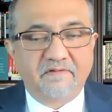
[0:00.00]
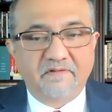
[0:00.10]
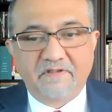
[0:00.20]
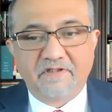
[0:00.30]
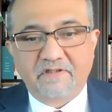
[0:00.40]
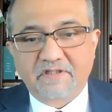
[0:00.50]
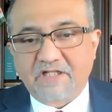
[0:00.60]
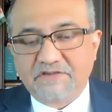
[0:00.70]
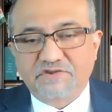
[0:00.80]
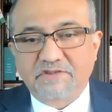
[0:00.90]
uh,
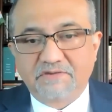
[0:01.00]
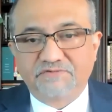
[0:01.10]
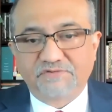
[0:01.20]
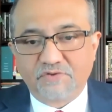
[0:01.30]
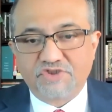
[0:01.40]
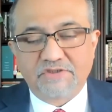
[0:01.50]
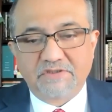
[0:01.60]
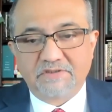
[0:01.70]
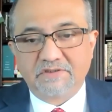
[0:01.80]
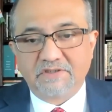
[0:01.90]
cultural,
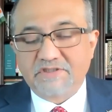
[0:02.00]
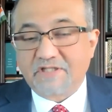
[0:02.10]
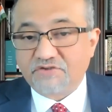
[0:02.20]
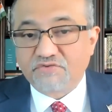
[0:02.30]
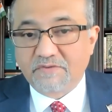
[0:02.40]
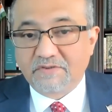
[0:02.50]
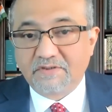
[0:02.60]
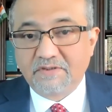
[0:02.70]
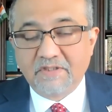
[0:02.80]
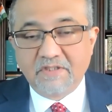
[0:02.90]
social,
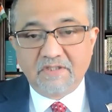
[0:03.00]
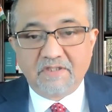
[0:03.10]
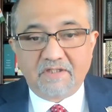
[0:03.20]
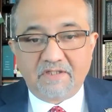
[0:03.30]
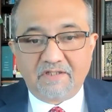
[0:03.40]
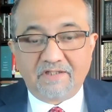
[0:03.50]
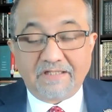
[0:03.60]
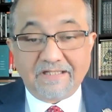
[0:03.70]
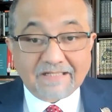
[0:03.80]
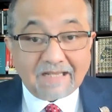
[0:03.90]
intellectual, uh,
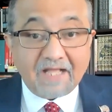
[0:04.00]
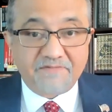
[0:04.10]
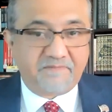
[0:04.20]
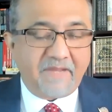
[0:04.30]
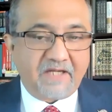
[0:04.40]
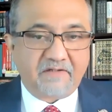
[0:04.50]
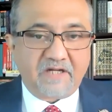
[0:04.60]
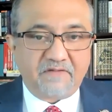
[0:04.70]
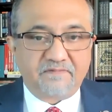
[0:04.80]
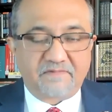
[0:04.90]
and class
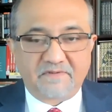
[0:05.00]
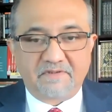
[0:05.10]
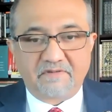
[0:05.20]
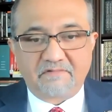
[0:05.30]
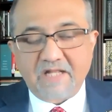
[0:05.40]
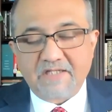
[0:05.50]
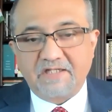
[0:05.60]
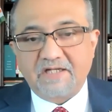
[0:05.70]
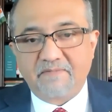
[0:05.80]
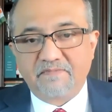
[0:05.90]
backgrounds. Uh, Rani
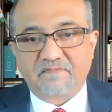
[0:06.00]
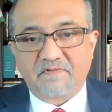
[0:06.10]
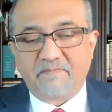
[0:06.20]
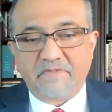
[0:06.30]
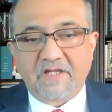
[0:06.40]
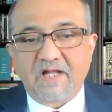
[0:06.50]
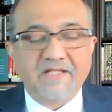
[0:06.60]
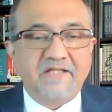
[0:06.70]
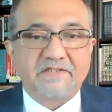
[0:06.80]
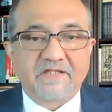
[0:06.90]
comes from a
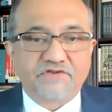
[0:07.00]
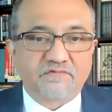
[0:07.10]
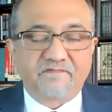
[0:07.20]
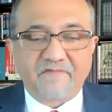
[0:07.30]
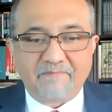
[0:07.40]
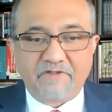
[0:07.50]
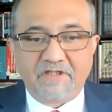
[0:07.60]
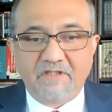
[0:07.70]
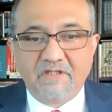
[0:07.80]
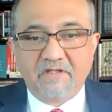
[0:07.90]
highly intellectual
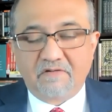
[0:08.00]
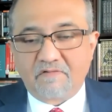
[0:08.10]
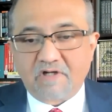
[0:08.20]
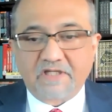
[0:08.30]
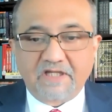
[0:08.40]
family. Rocky